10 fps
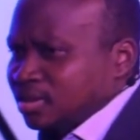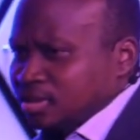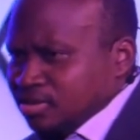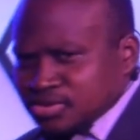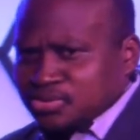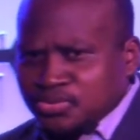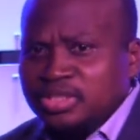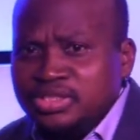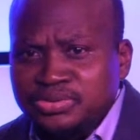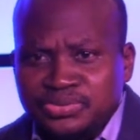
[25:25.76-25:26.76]
Just what
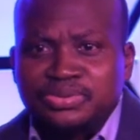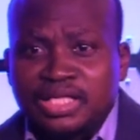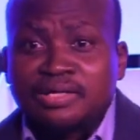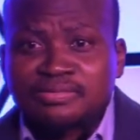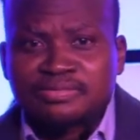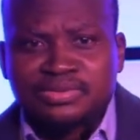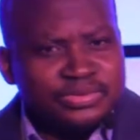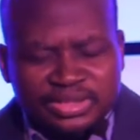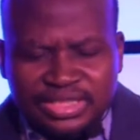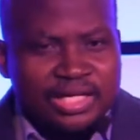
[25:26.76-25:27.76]
are you doing now?
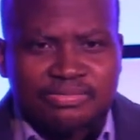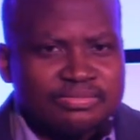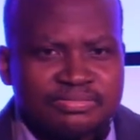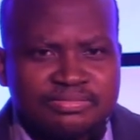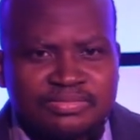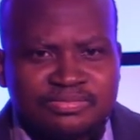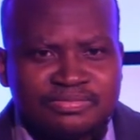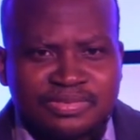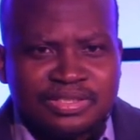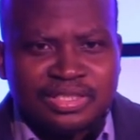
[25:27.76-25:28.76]
Do it now.
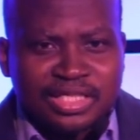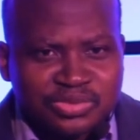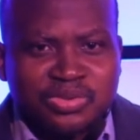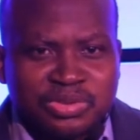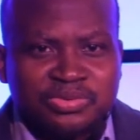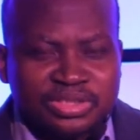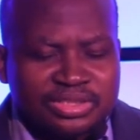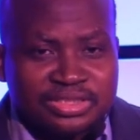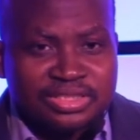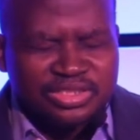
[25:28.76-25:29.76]
That's what we want
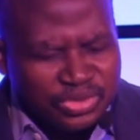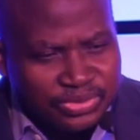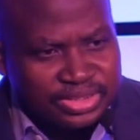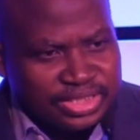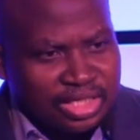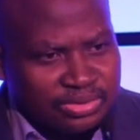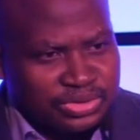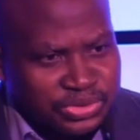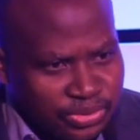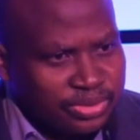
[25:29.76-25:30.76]
to see. Do it now.
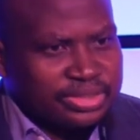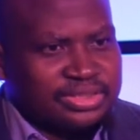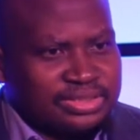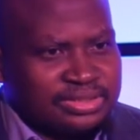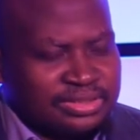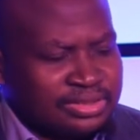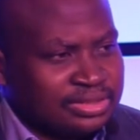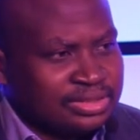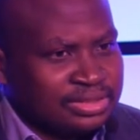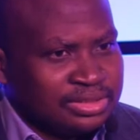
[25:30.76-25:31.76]
Show it.
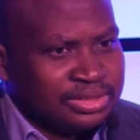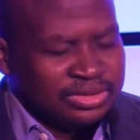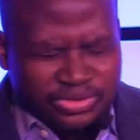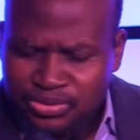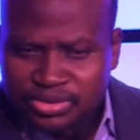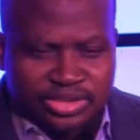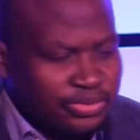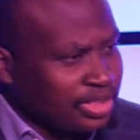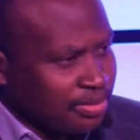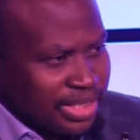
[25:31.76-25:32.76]
Show it,
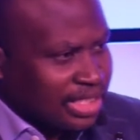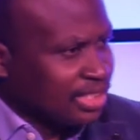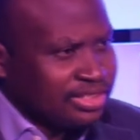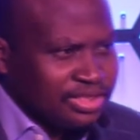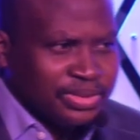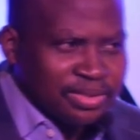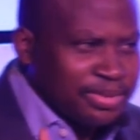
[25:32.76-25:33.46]
whether by cleaning, whether